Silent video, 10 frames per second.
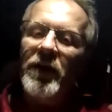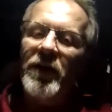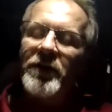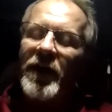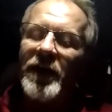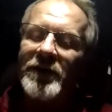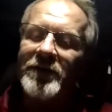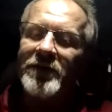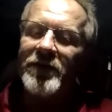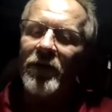The
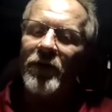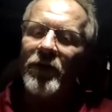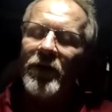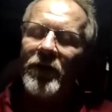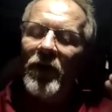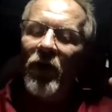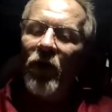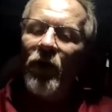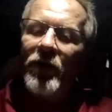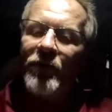test is no good,
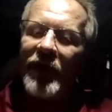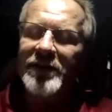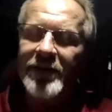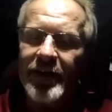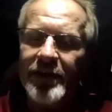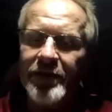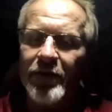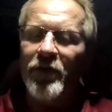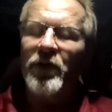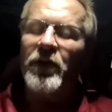or the vaccine is
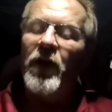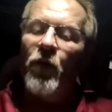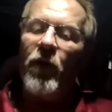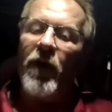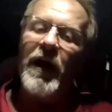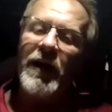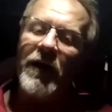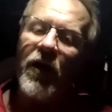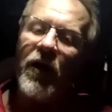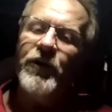no good. Why
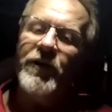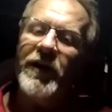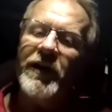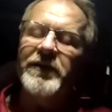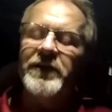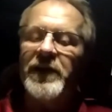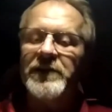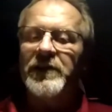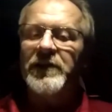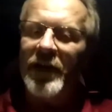are you getting
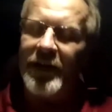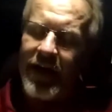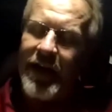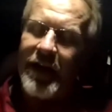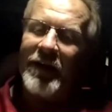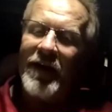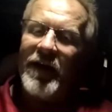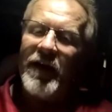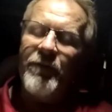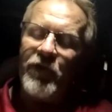tested again
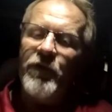if